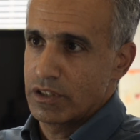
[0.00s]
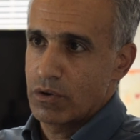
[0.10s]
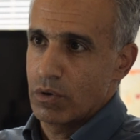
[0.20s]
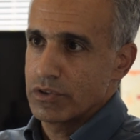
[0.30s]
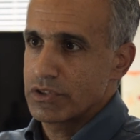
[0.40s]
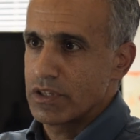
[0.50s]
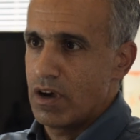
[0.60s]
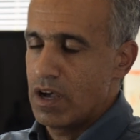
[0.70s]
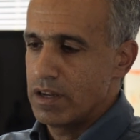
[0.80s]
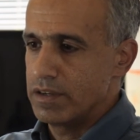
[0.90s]
course
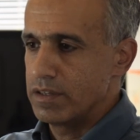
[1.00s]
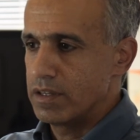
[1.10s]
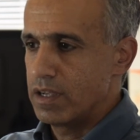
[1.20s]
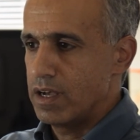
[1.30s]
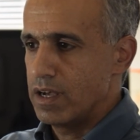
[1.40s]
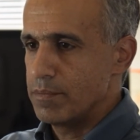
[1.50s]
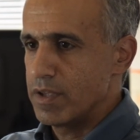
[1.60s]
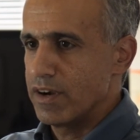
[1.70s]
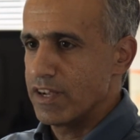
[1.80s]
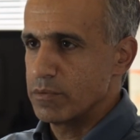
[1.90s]
on
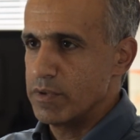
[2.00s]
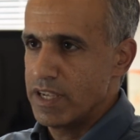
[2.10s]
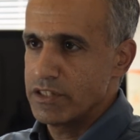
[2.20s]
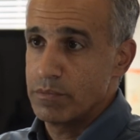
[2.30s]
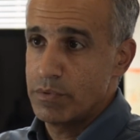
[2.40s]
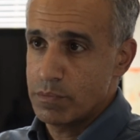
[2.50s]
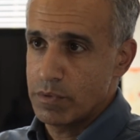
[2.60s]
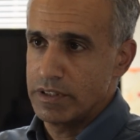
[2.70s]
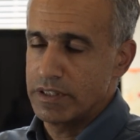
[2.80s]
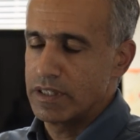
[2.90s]
international mediation and
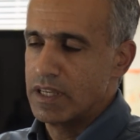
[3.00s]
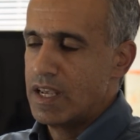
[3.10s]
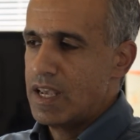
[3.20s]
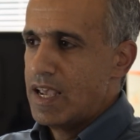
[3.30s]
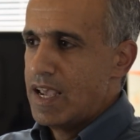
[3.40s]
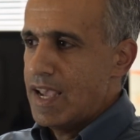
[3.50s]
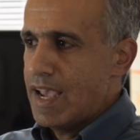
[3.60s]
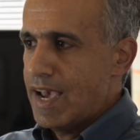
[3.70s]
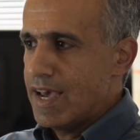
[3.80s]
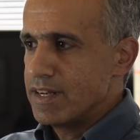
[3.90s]
peacebuilding.
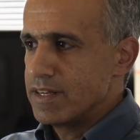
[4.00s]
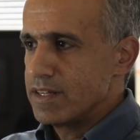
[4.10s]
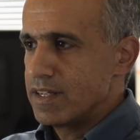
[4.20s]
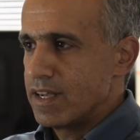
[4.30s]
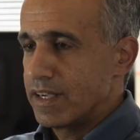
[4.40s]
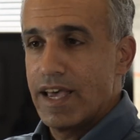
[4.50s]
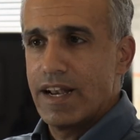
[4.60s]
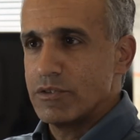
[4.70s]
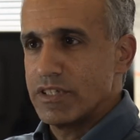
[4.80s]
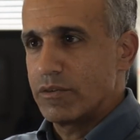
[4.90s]
And again,
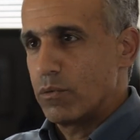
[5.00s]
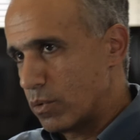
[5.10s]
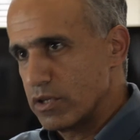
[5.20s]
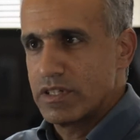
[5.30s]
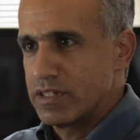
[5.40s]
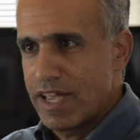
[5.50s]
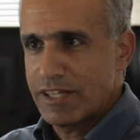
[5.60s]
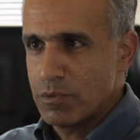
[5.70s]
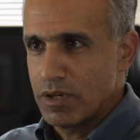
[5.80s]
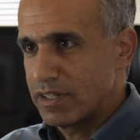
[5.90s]
I was like, well, where's the
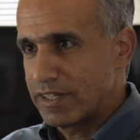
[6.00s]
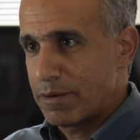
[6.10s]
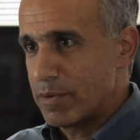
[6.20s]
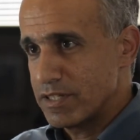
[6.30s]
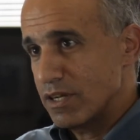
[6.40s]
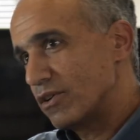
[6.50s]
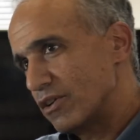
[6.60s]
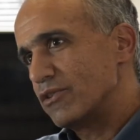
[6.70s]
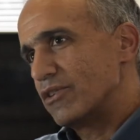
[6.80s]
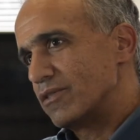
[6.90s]
textbook? And like everybody said, oh,
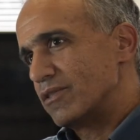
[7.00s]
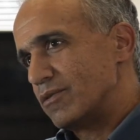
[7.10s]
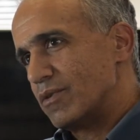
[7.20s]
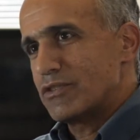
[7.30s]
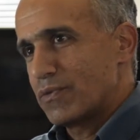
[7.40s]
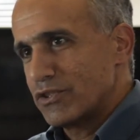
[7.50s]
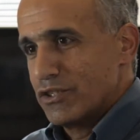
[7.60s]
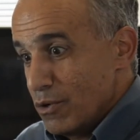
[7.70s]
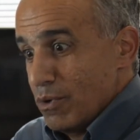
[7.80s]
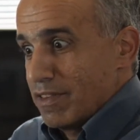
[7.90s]
when I was first
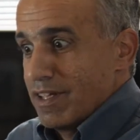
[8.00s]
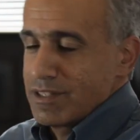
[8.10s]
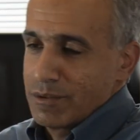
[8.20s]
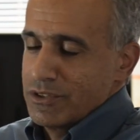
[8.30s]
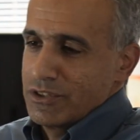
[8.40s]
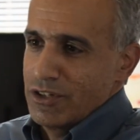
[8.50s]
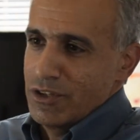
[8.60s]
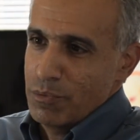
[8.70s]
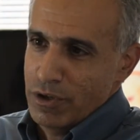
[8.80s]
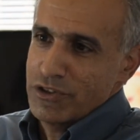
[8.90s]
new at this, it was,
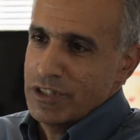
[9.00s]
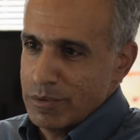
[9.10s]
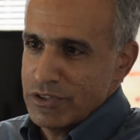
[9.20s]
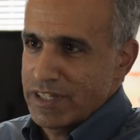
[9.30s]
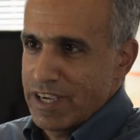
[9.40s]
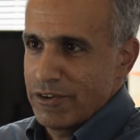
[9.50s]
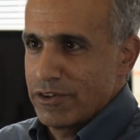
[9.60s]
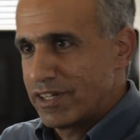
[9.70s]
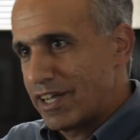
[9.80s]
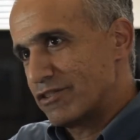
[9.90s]
you put your syllabus together,
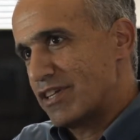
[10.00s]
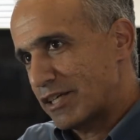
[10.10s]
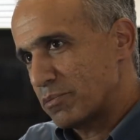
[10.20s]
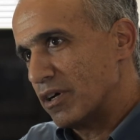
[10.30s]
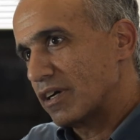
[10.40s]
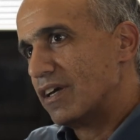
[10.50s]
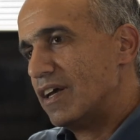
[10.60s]
you get your textbook.